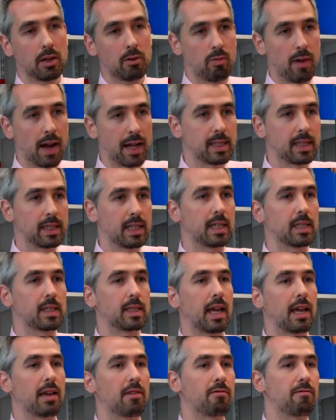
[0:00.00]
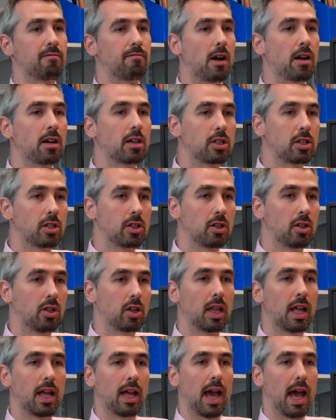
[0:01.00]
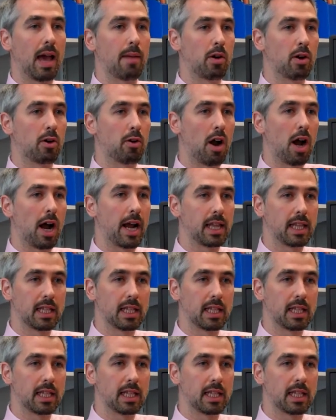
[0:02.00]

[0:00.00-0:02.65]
resting state functional MRI.